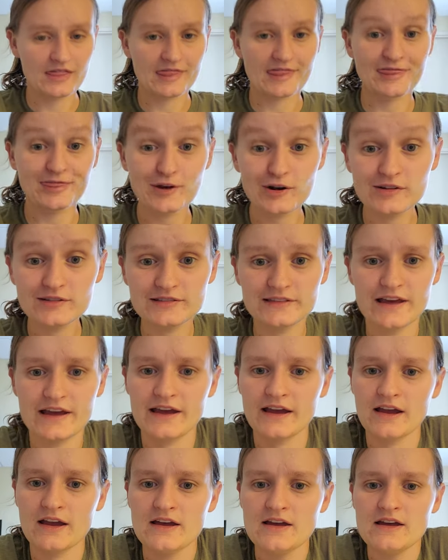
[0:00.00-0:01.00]
Third
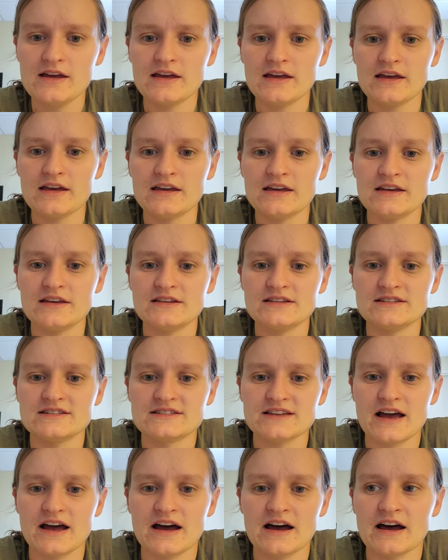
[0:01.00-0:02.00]
thing
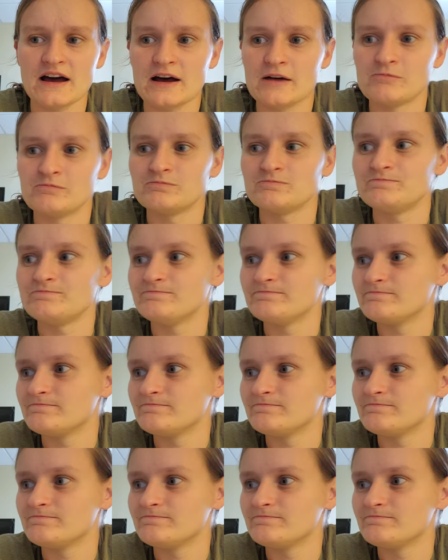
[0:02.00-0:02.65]
is, um,